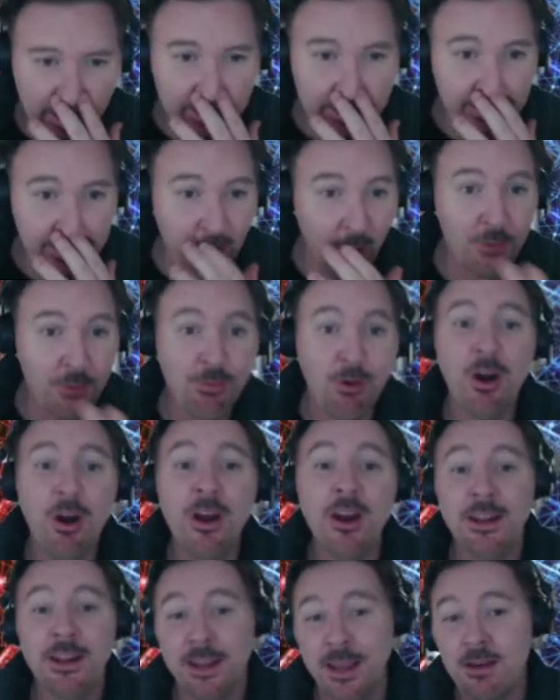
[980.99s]
I think
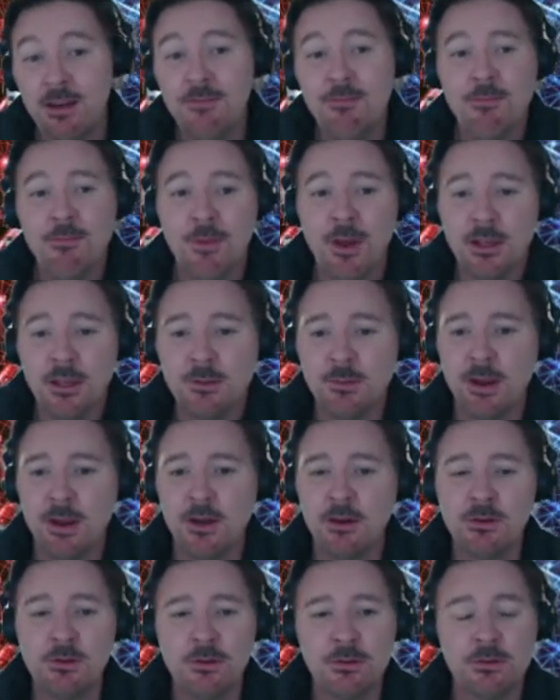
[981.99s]
O'Brien again has made
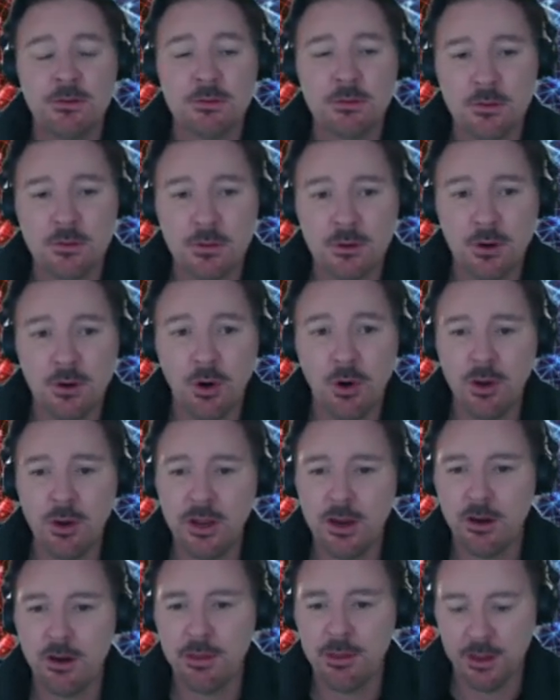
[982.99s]
a good call
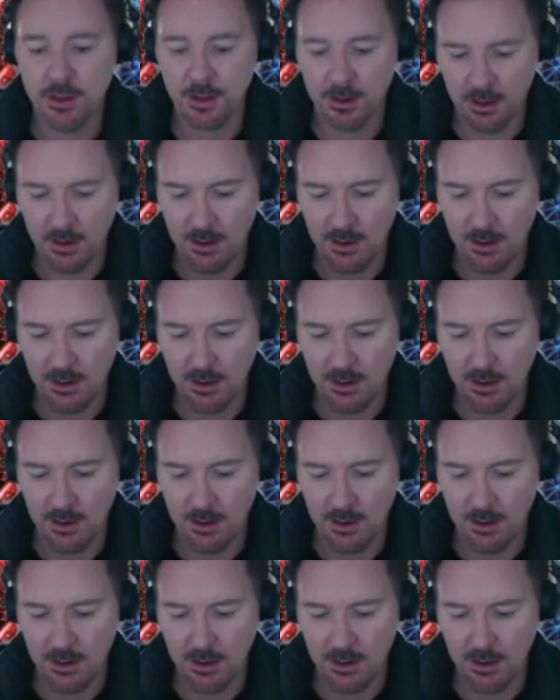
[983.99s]
here. I think